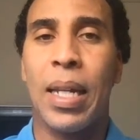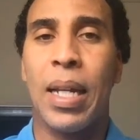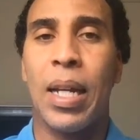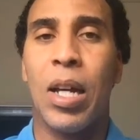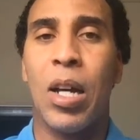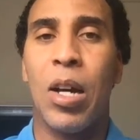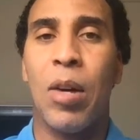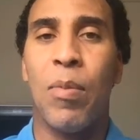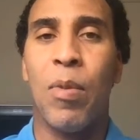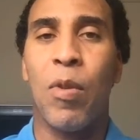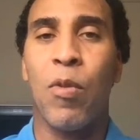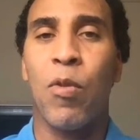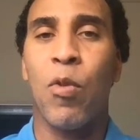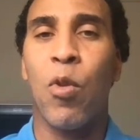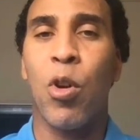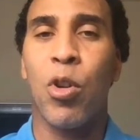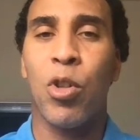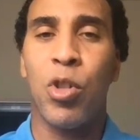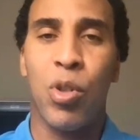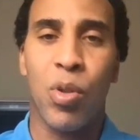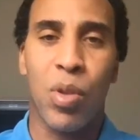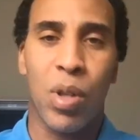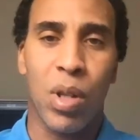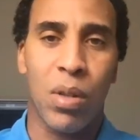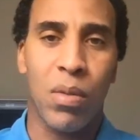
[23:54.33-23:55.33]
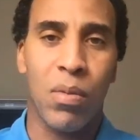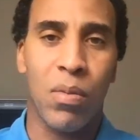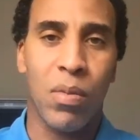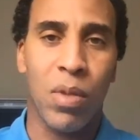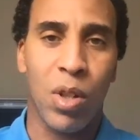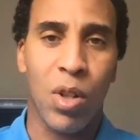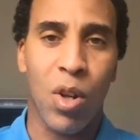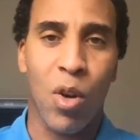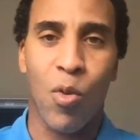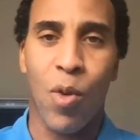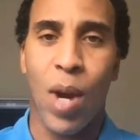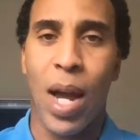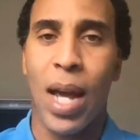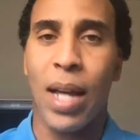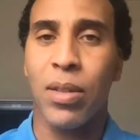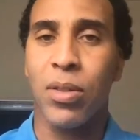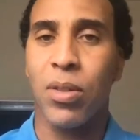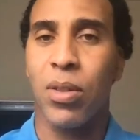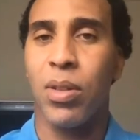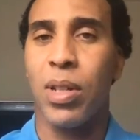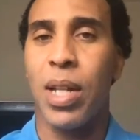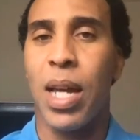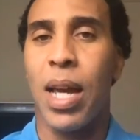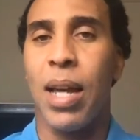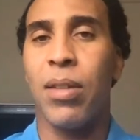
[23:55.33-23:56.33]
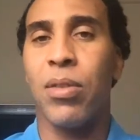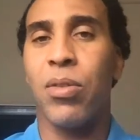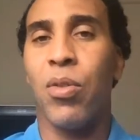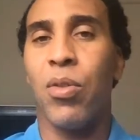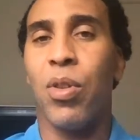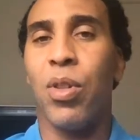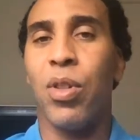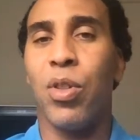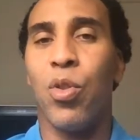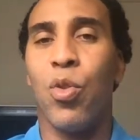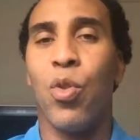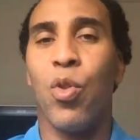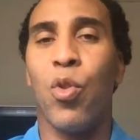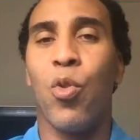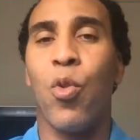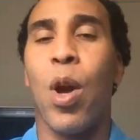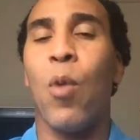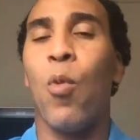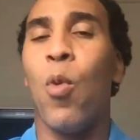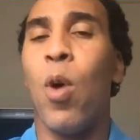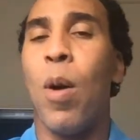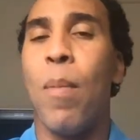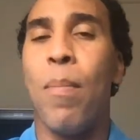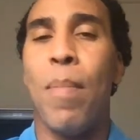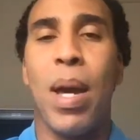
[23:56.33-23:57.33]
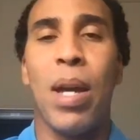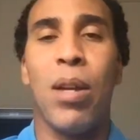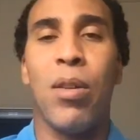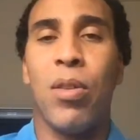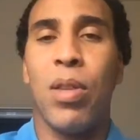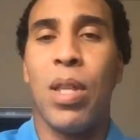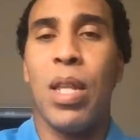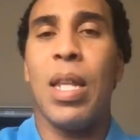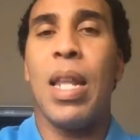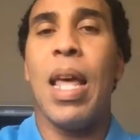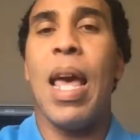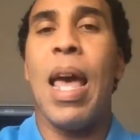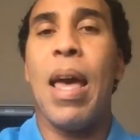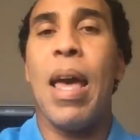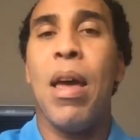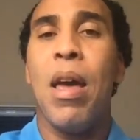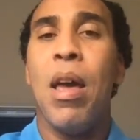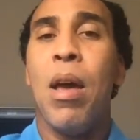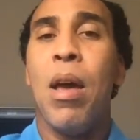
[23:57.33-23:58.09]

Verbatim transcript: Um, of course, you can you know razzle dazzle and do great one better than that,